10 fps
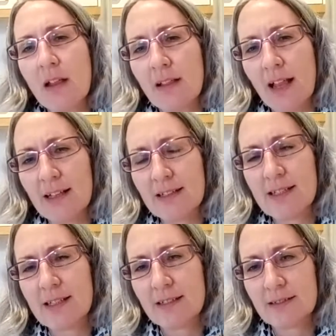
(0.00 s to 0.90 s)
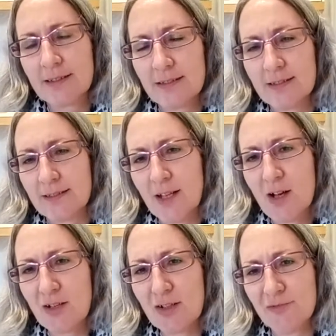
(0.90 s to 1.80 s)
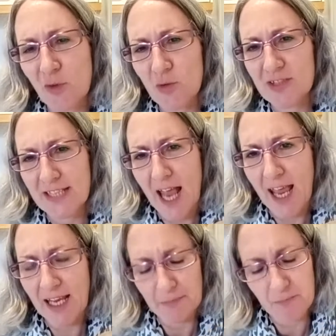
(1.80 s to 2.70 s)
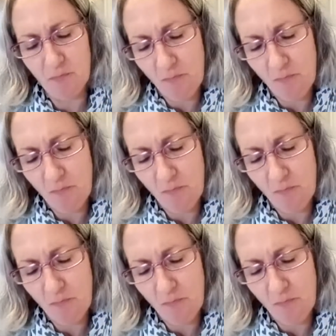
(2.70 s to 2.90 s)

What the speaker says: That's Lagu for today.